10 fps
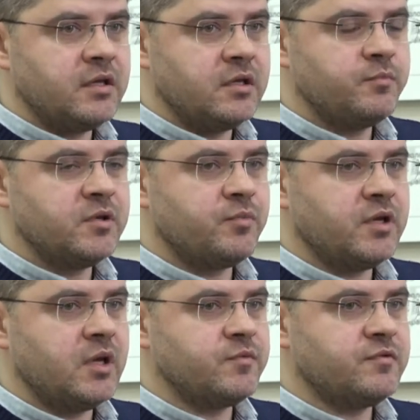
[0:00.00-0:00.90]
offer
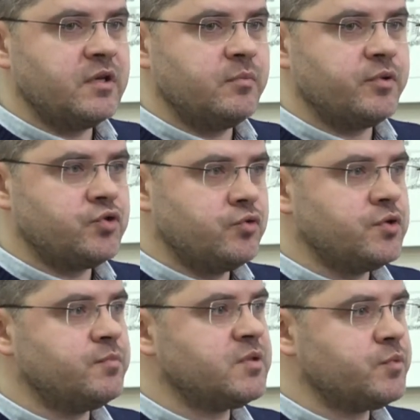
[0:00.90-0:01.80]

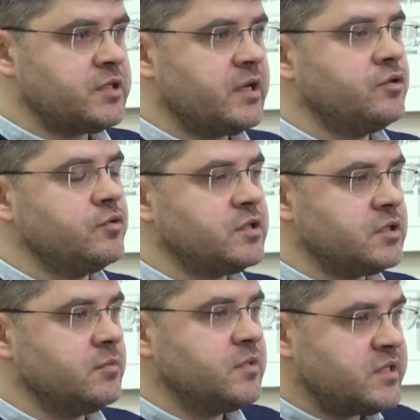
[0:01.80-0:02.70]
that
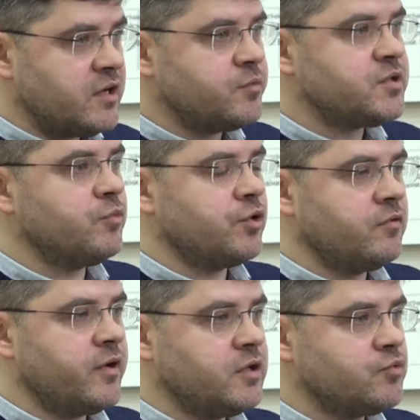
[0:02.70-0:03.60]
opportunity
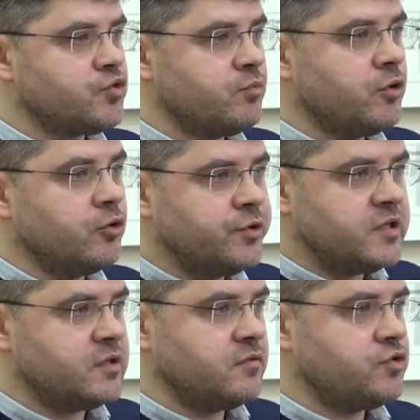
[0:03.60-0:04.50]
for
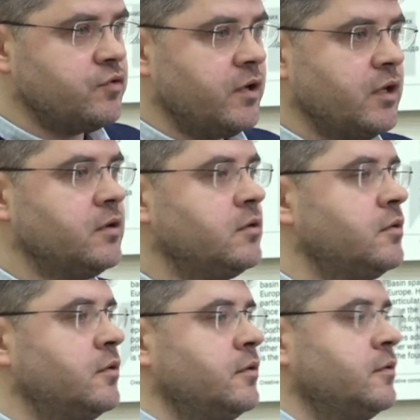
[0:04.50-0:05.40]
SMEs,
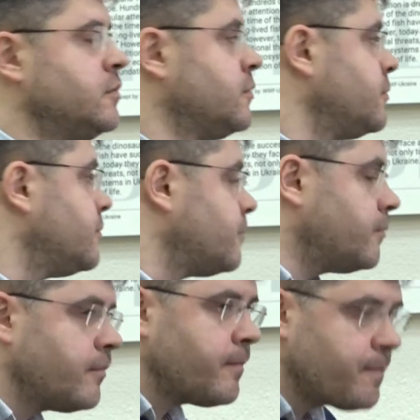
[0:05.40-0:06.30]
because they work
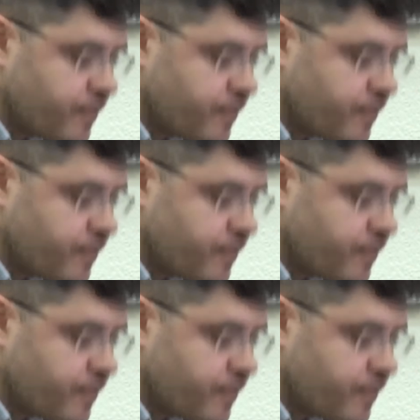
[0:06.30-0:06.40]
at the